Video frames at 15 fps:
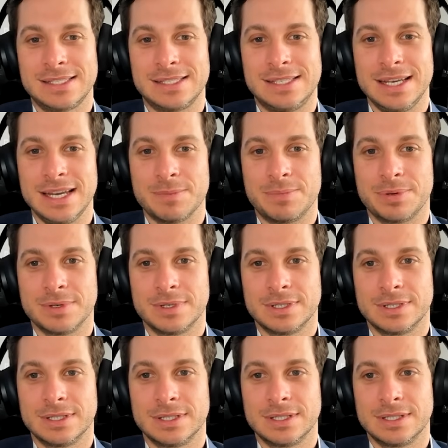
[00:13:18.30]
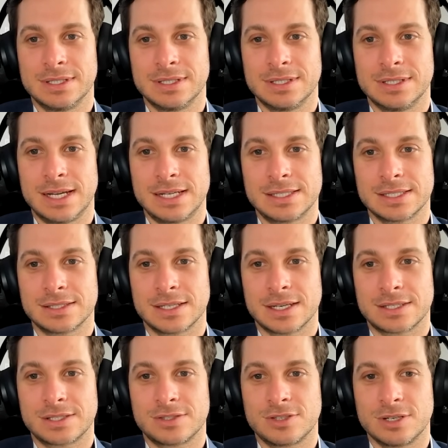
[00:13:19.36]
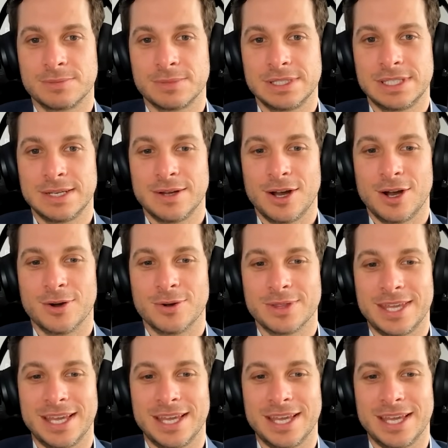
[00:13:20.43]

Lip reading: deep. That's extremely deep. Oh.